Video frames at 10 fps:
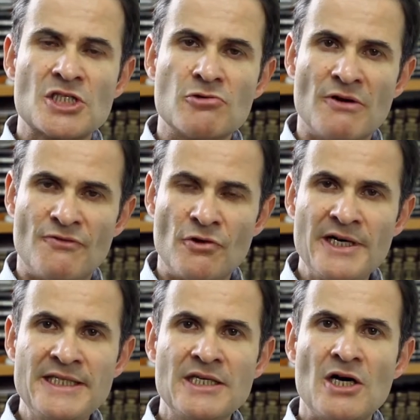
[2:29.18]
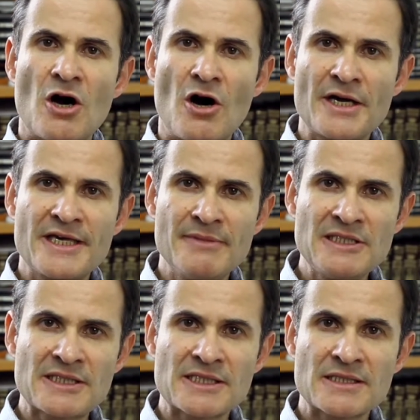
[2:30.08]
to avoid
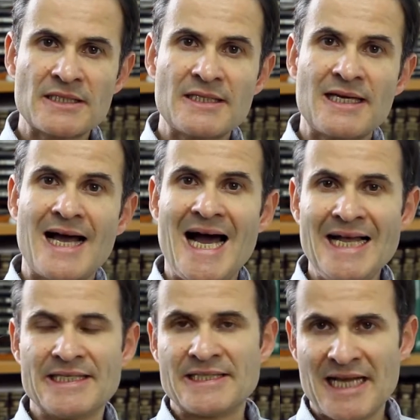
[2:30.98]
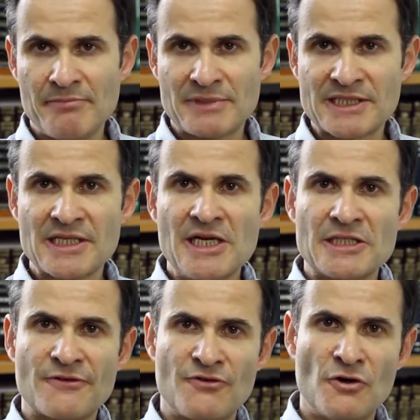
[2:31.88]
arguments and attempts
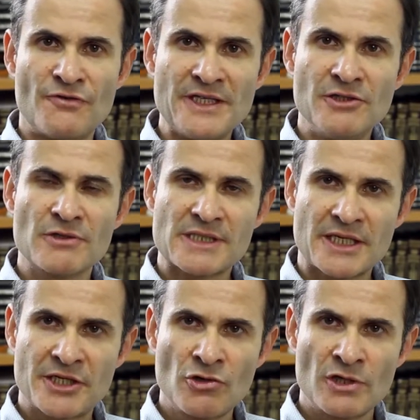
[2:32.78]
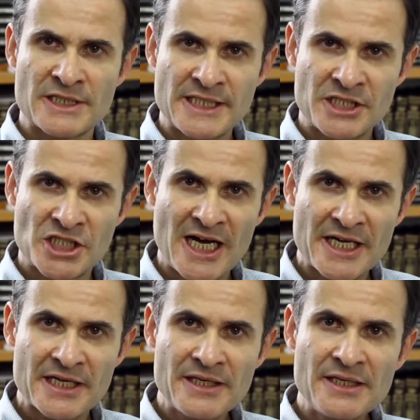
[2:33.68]
to forfeit your security
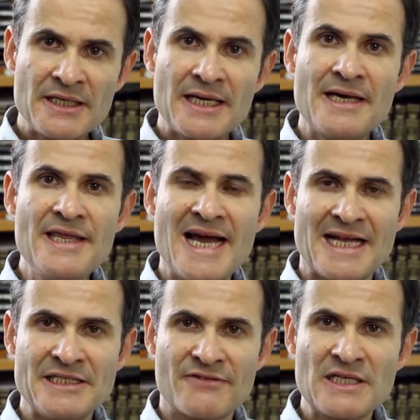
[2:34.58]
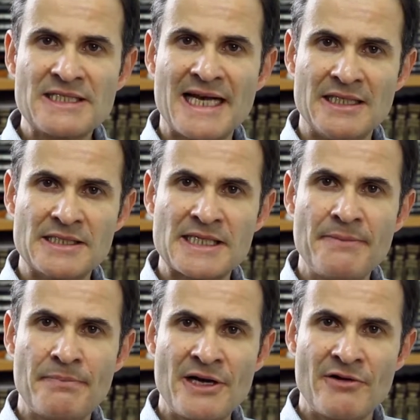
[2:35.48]
check at the end of the tenancy
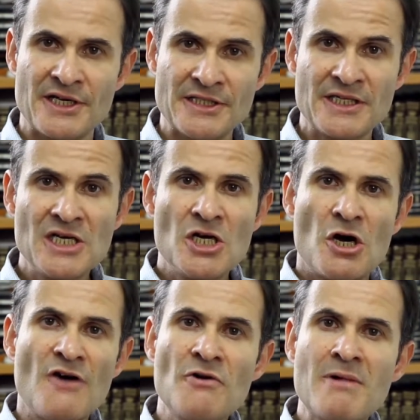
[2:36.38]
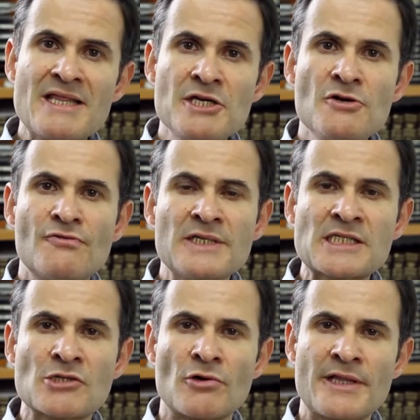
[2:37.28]
period over whether you've
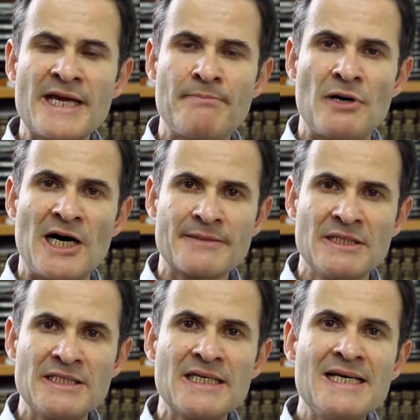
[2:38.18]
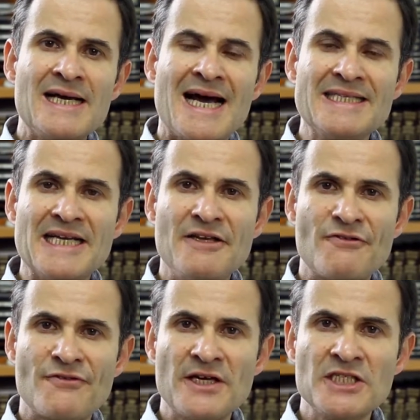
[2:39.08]
restored the apartment and any
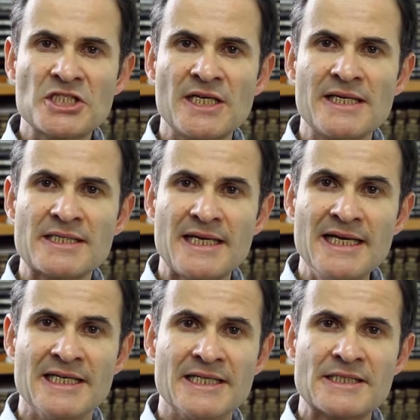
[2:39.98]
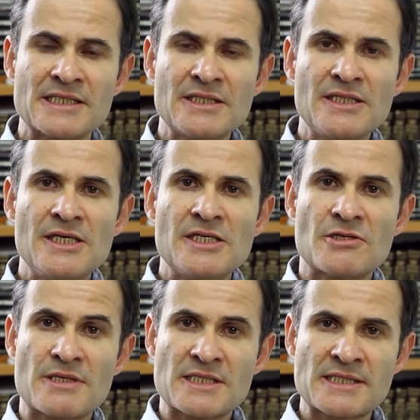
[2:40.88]
furnishings in it
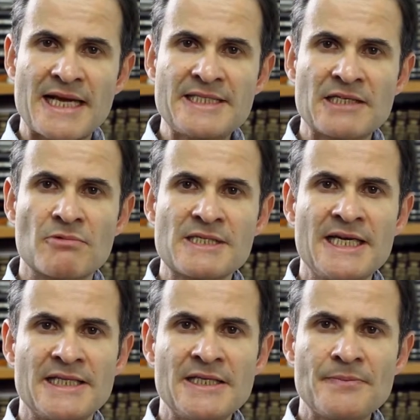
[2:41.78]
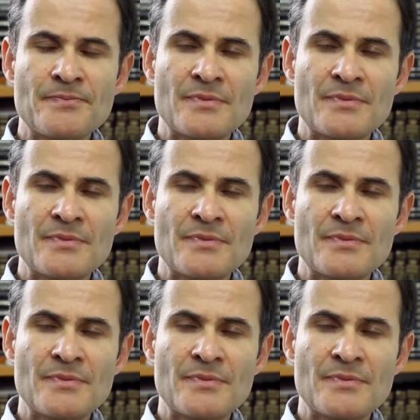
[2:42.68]
to the state it was in